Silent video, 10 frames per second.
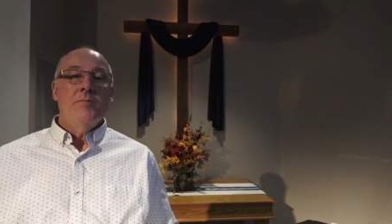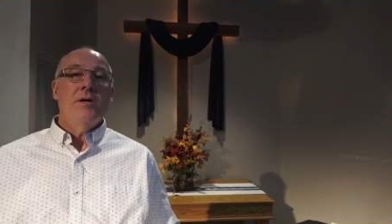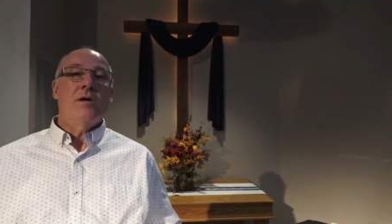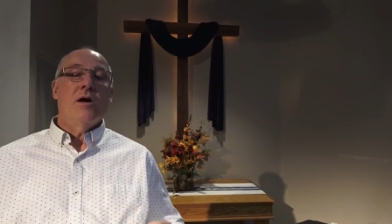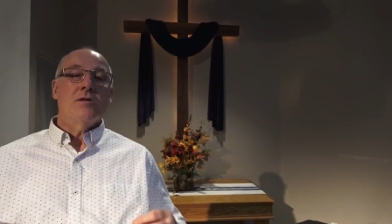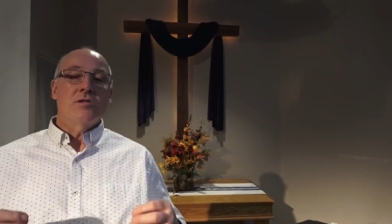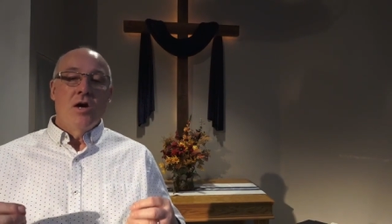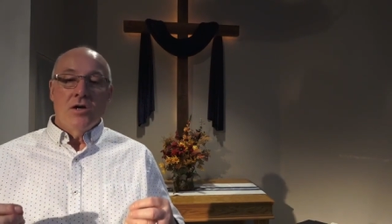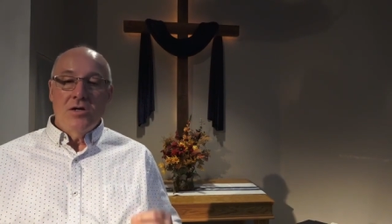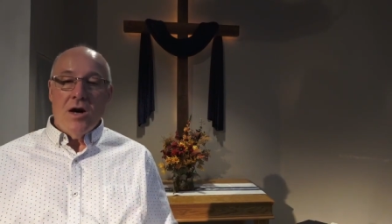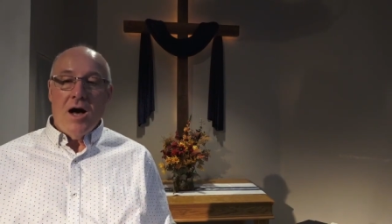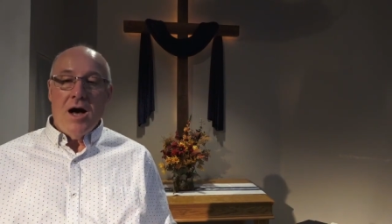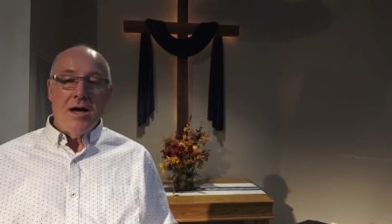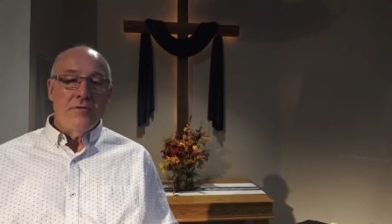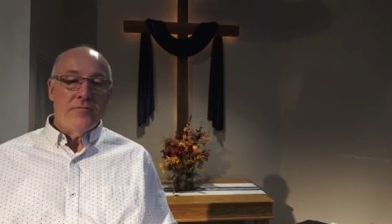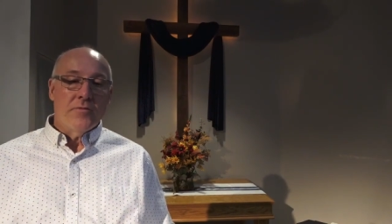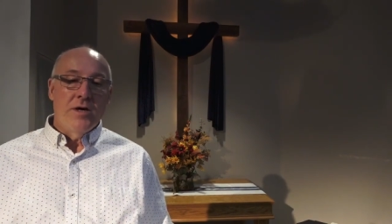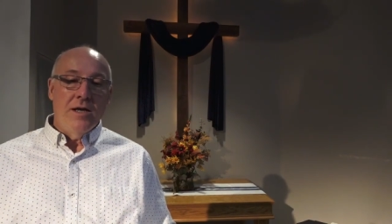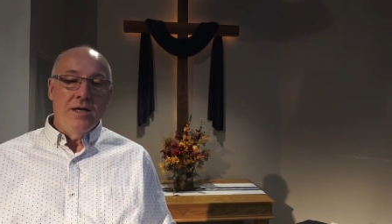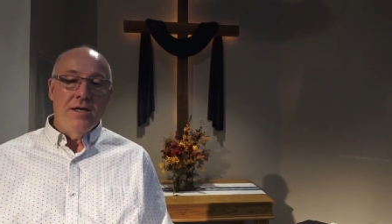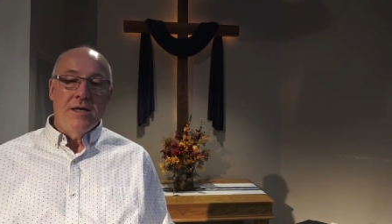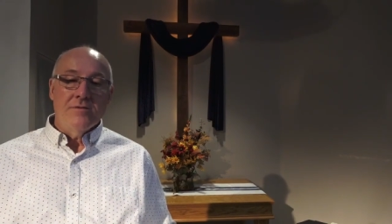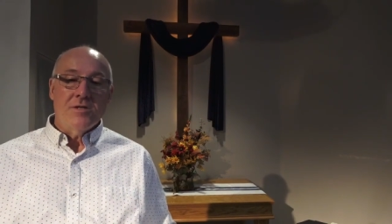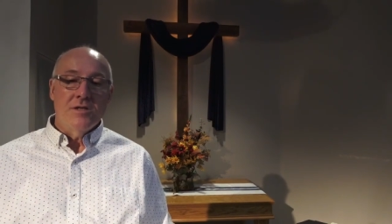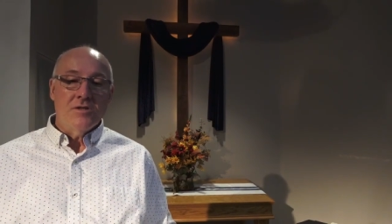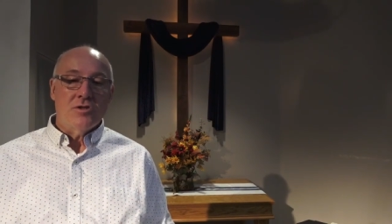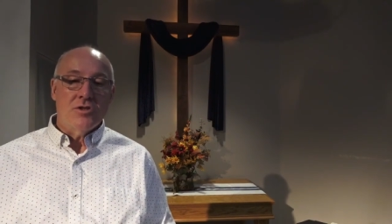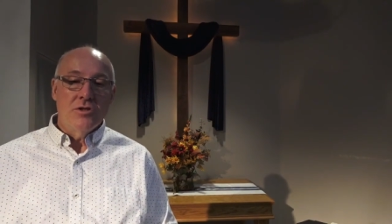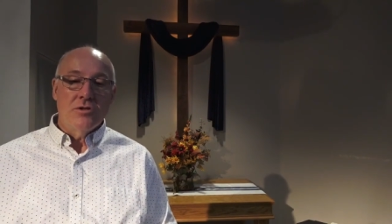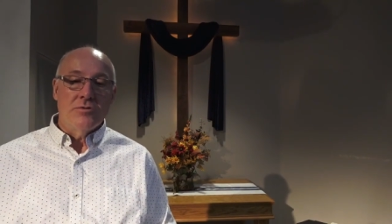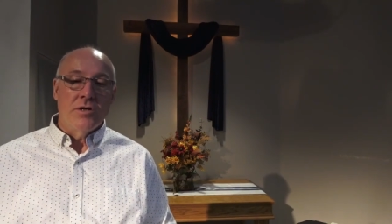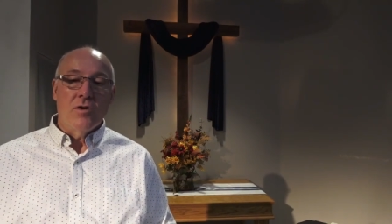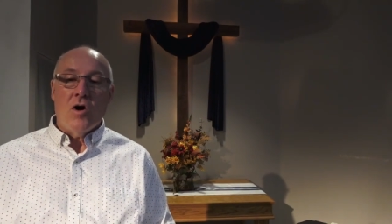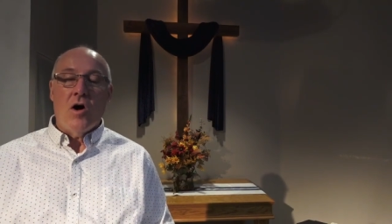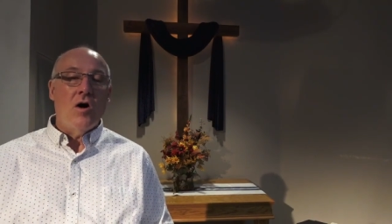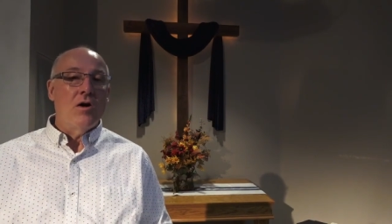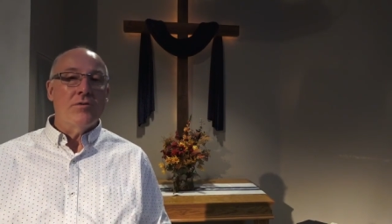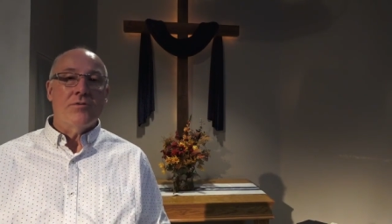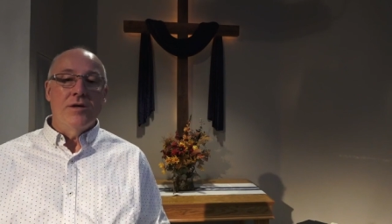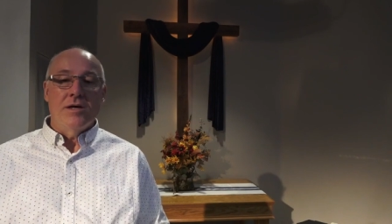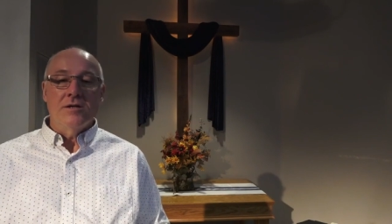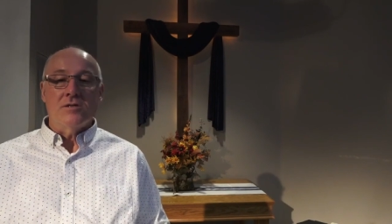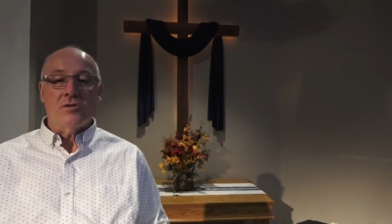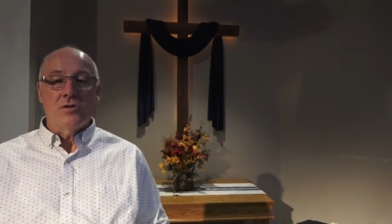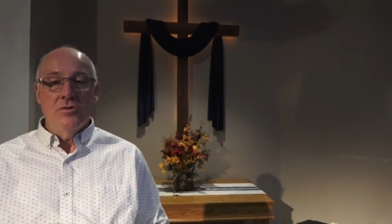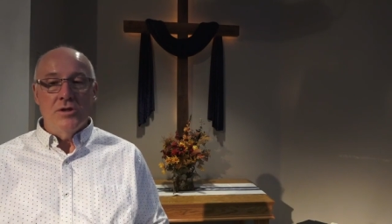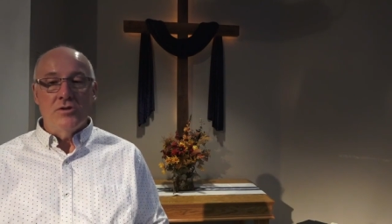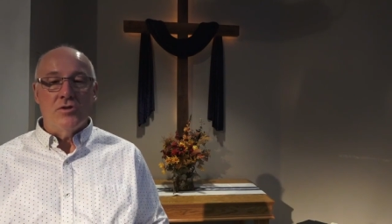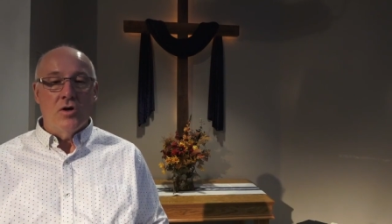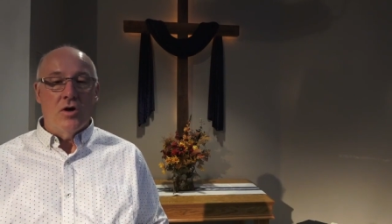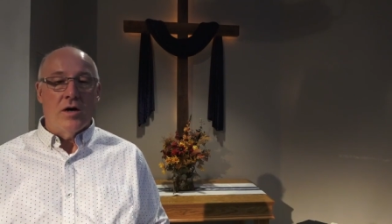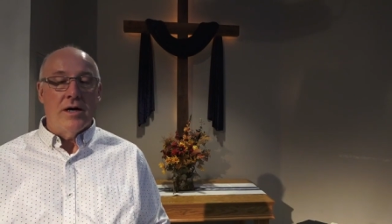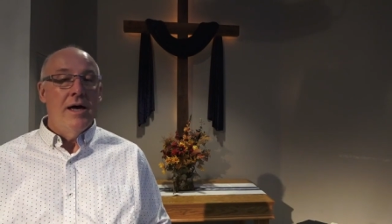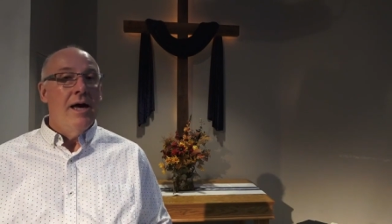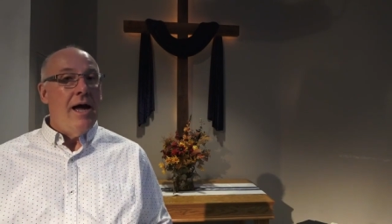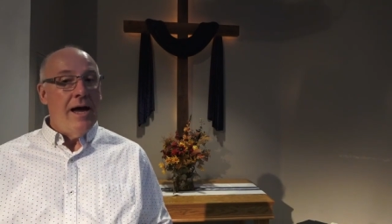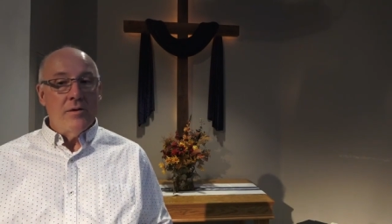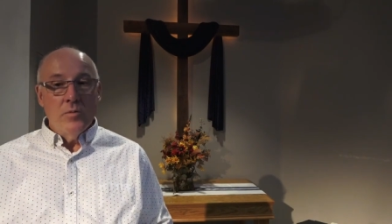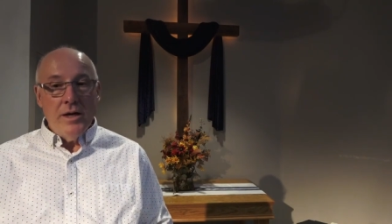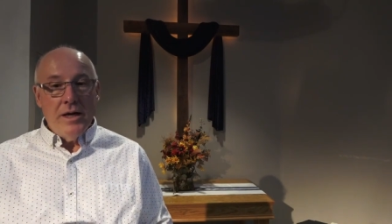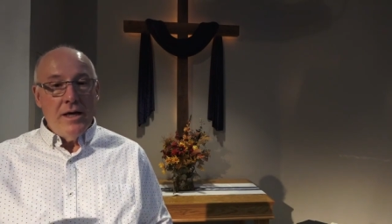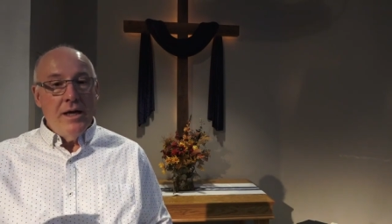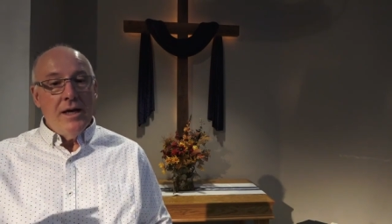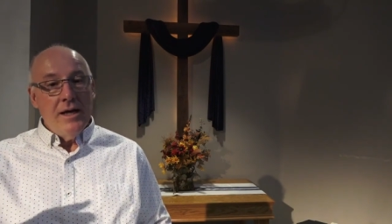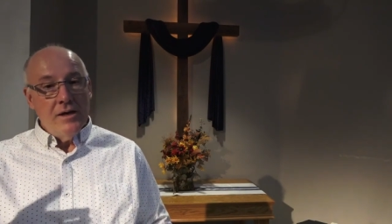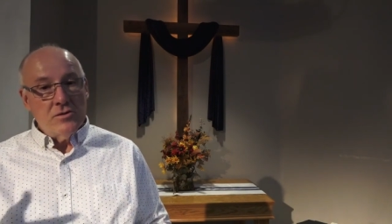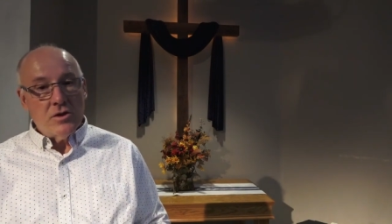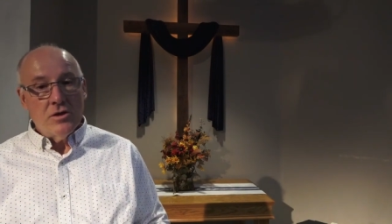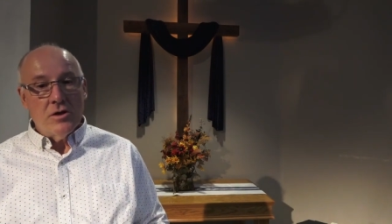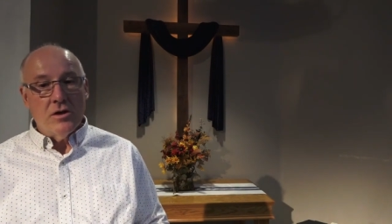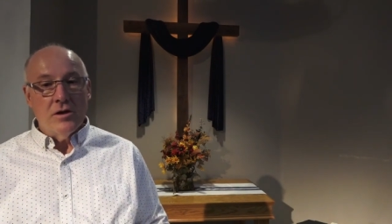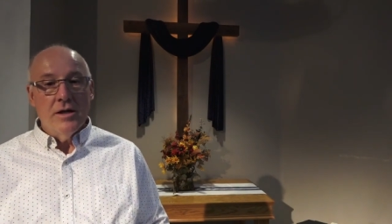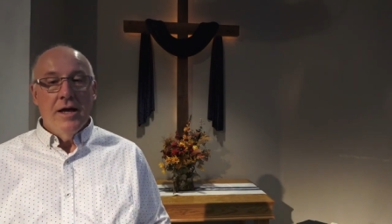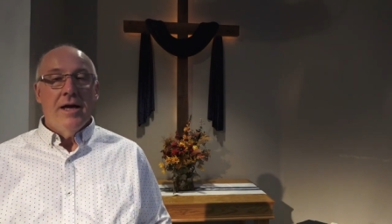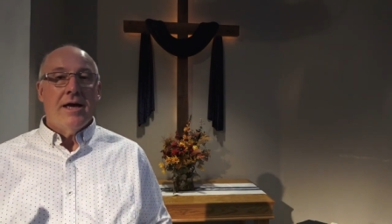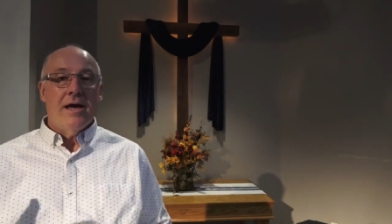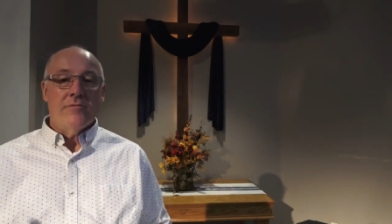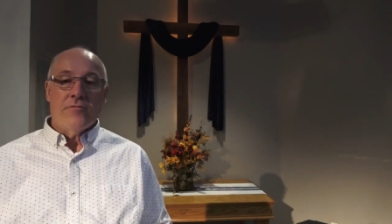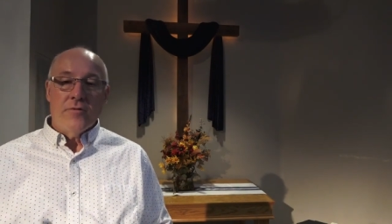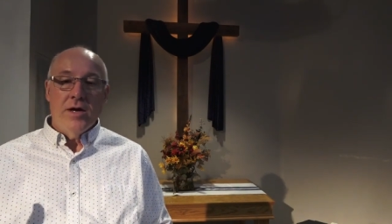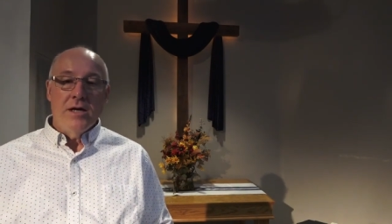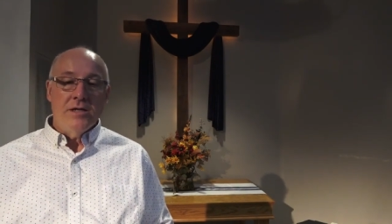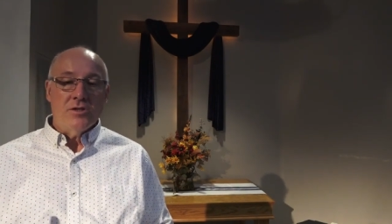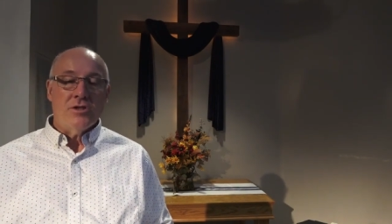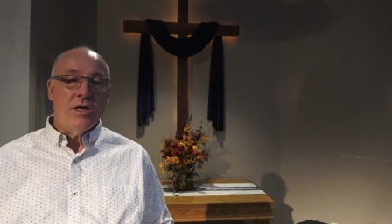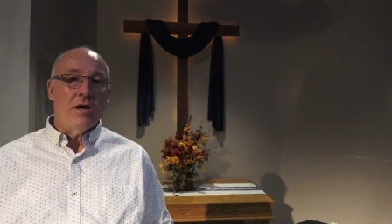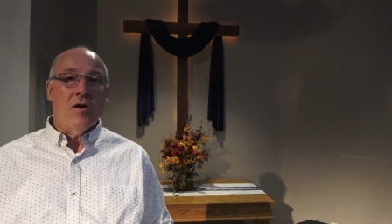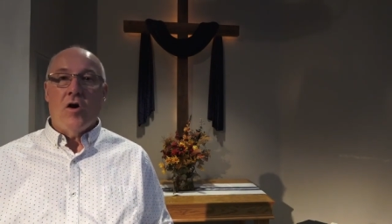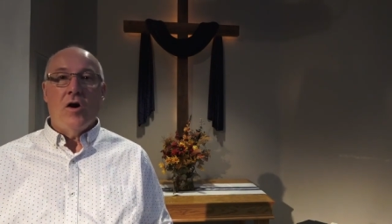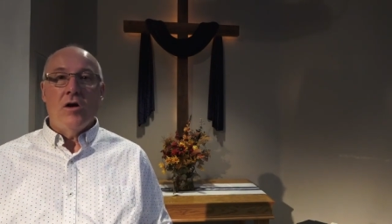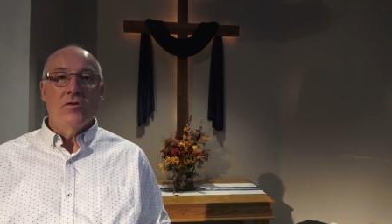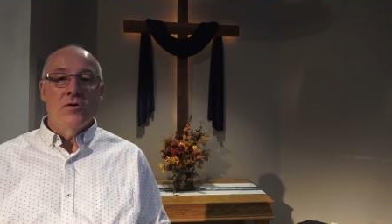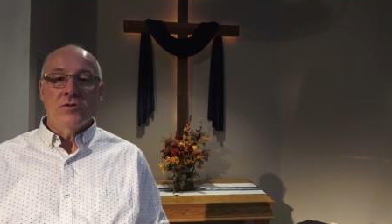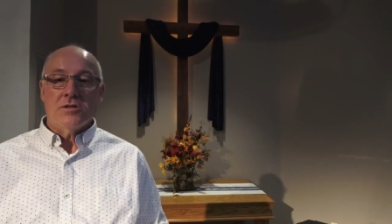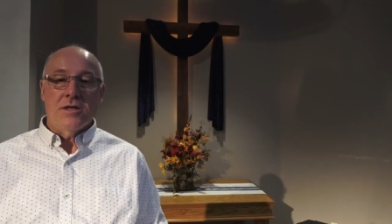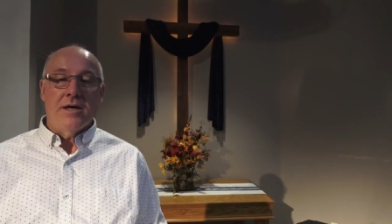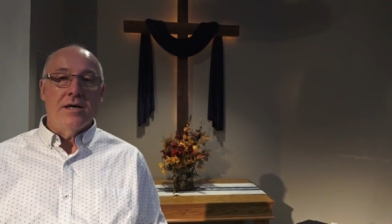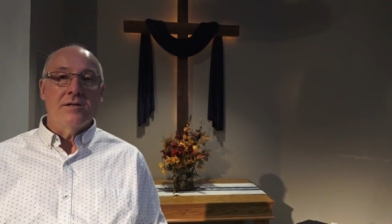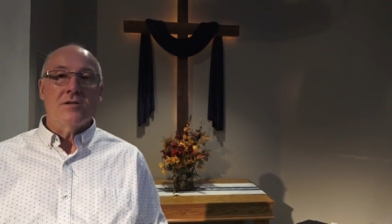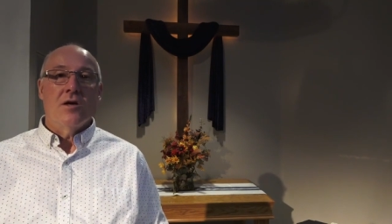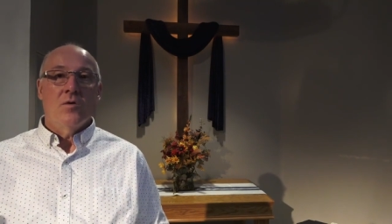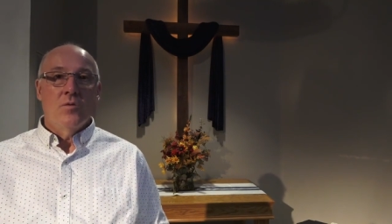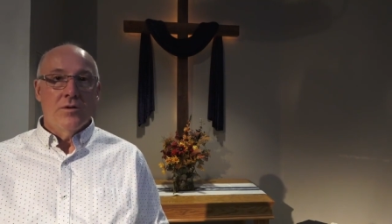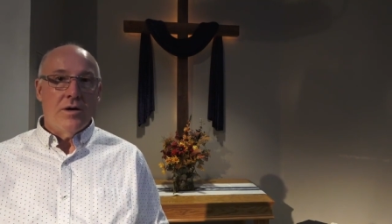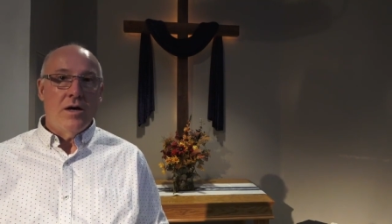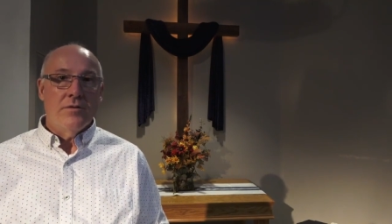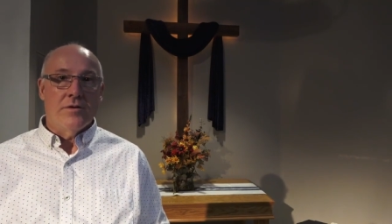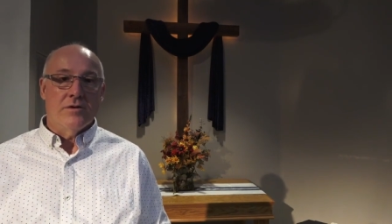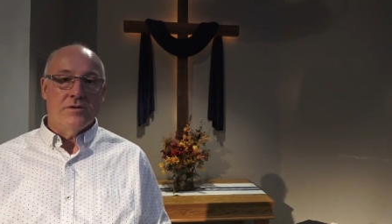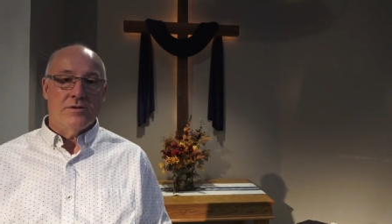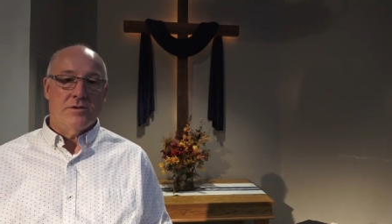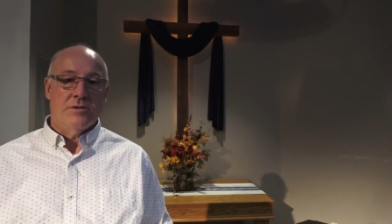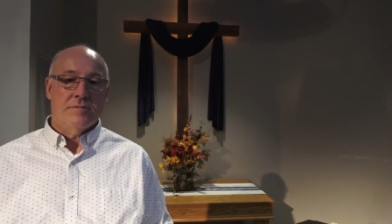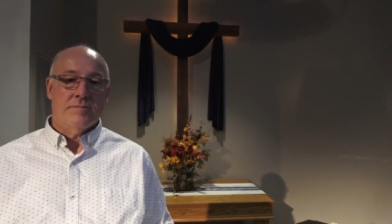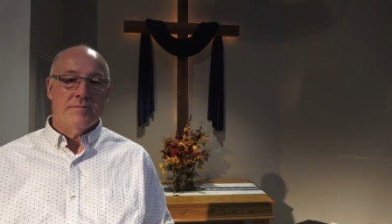because God freely gives his children all things to enjoy. And we, in turn, can freely share all those things with others.